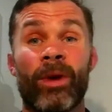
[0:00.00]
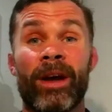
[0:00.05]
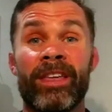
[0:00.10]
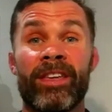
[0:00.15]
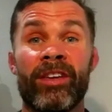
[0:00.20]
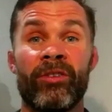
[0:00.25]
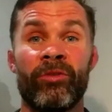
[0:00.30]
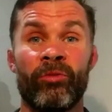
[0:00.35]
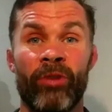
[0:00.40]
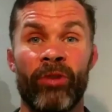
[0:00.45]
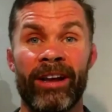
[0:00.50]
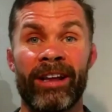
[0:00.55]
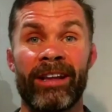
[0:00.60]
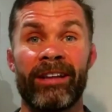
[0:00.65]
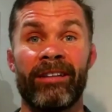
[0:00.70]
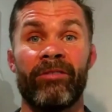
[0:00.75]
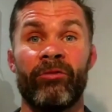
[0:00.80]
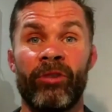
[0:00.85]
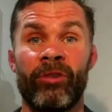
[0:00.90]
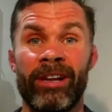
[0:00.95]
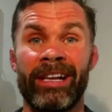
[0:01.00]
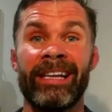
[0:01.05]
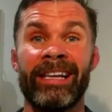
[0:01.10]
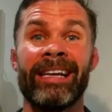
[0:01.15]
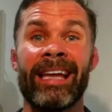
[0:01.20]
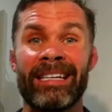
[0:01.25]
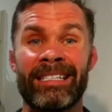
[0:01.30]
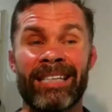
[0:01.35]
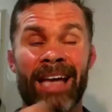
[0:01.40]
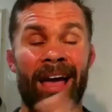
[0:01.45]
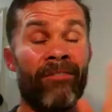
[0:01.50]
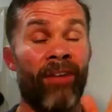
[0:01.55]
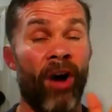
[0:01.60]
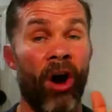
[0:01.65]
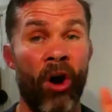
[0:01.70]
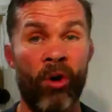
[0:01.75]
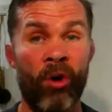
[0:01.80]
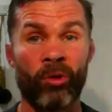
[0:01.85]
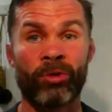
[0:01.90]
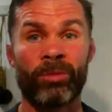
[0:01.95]
where you really need to have
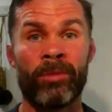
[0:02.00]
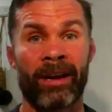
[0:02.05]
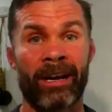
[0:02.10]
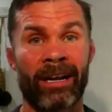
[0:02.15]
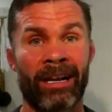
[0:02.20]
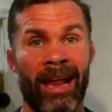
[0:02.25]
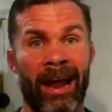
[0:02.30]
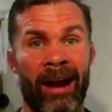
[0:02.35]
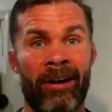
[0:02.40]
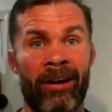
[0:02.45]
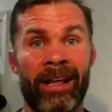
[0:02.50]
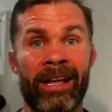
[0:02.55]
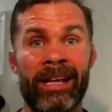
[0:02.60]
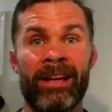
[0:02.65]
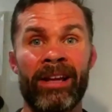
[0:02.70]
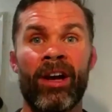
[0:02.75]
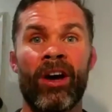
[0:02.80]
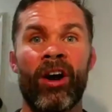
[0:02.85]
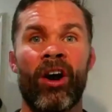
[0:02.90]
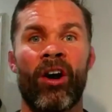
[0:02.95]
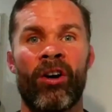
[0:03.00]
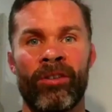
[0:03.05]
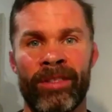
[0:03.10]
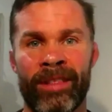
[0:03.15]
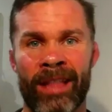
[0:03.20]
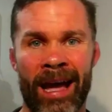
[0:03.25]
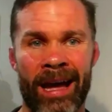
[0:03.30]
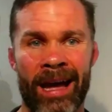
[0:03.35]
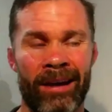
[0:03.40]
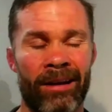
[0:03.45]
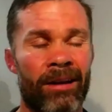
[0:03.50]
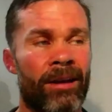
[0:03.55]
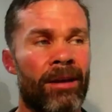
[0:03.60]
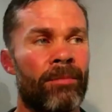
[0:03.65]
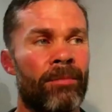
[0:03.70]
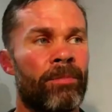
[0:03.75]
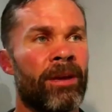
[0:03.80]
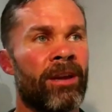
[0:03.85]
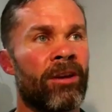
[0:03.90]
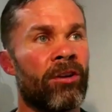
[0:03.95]
ultimate clarity on that,
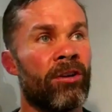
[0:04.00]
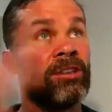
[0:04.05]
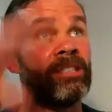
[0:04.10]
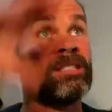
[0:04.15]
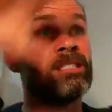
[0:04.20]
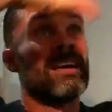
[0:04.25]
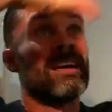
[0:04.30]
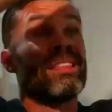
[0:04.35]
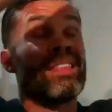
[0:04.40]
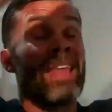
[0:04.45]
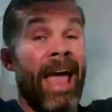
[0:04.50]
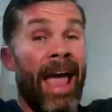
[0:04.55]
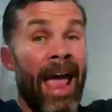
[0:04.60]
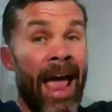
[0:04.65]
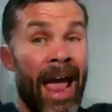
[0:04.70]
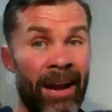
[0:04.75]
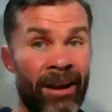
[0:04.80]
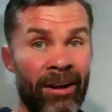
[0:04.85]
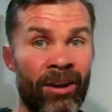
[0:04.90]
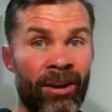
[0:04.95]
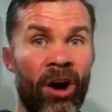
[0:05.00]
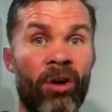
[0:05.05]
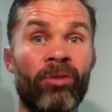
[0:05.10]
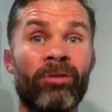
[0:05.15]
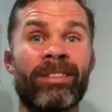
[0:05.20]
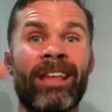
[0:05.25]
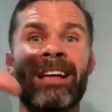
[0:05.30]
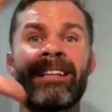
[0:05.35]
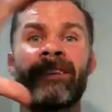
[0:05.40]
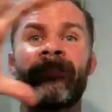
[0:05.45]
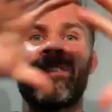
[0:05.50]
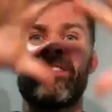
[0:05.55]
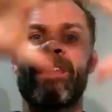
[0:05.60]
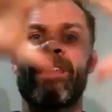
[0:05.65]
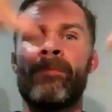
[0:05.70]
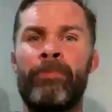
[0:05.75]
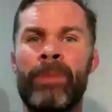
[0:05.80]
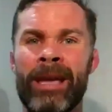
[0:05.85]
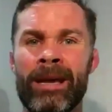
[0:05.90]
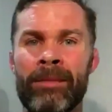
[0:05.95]
because the end goal, that's for the
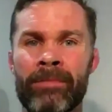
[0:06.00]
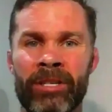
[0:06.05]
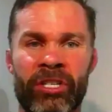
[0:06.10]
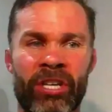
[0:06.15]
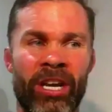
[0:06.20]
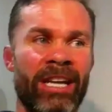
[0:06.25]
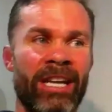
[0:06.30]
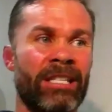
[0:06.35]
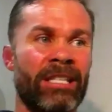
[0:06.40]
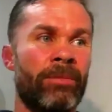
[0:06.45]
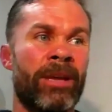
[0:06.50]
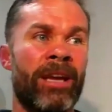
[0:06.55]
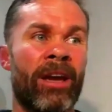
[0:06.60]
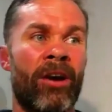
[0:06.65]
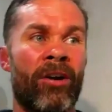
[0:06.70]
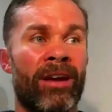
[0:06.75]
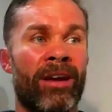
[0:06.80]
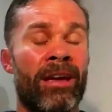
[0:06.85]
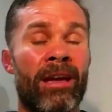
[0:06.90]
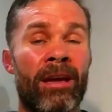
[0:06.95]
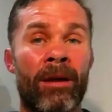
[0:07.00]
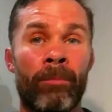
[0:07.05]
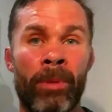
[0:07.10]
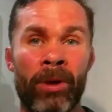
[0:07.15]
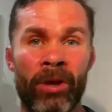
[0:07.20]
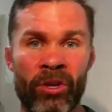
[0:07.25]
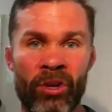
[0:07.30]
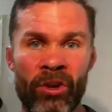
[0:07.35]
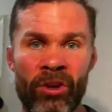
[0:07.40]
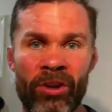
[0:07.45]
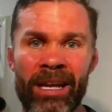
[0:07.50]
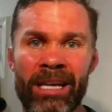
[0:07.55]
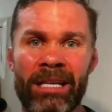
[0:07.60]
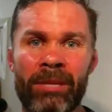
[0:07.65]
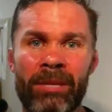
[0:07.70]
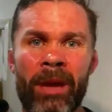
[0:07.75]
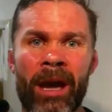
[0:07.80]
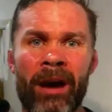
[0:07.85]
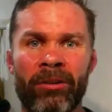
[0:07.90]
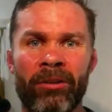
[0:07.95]
big machine to be going, but you need to
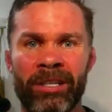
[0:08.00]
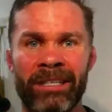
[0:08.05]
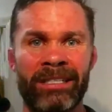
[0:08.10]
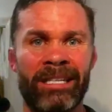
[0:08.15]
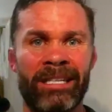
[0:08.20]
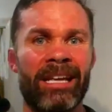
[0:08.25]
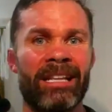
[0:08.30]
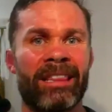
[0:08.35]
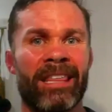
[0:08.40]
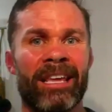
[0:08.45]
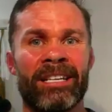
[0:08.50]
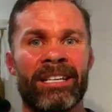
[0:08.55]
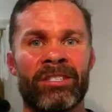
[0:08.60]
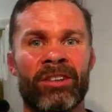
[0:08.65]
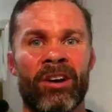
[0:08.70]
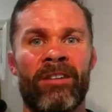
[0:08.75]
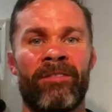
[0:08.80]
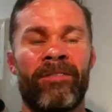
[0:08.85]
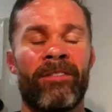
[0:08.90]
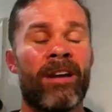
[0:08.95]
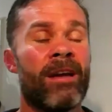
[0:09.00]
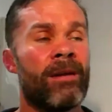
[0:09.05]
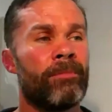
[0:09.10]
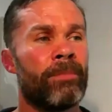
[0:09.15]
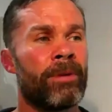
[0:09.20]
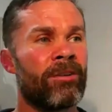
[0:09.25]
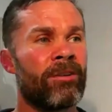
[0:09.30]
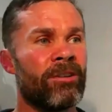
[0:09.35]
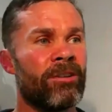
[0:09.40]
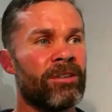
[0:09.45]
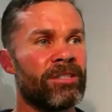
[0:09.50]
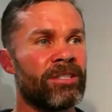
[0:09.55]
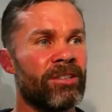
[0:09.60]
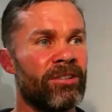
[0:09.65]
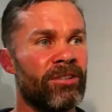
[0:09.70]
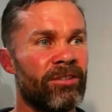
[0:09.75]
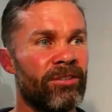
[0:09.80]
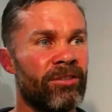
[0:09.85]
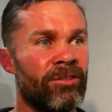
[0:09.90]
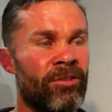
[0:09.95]
be able to tick things off, because
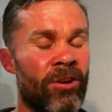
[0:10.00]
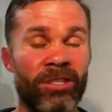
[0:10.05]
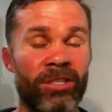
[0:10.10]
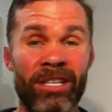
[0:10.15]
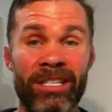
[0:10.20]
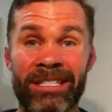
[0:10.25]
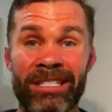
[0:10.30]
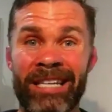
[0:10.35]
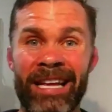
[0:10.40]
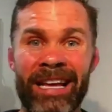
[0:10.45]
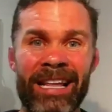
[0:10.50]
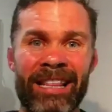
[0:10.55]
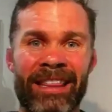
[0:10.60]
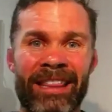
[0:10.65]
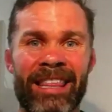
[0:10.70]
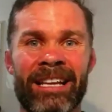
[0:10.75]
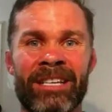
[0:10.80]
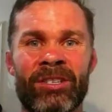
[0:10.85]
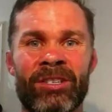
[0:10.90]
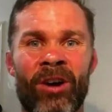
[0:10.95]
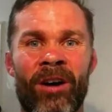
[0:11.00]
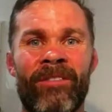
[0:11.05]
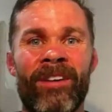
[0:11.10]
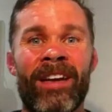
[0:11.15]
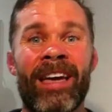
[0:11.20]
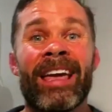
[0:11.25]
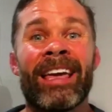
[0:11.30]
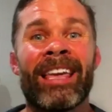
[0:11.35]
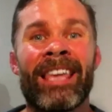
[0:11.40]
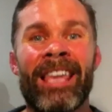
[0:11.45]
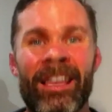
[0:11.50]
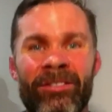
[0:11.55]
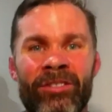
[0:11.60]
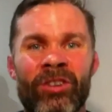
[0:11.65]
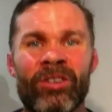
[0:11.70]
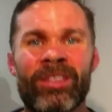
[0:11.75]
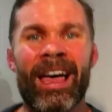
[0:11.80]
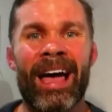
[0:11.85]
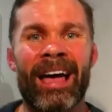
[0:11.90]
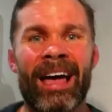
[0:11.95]
not just ticking things off gives
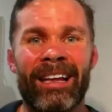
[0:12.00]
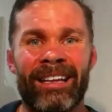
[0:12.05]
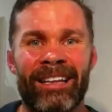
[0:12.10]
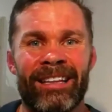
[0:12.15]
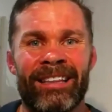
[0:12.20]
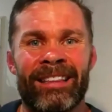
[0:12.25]
you that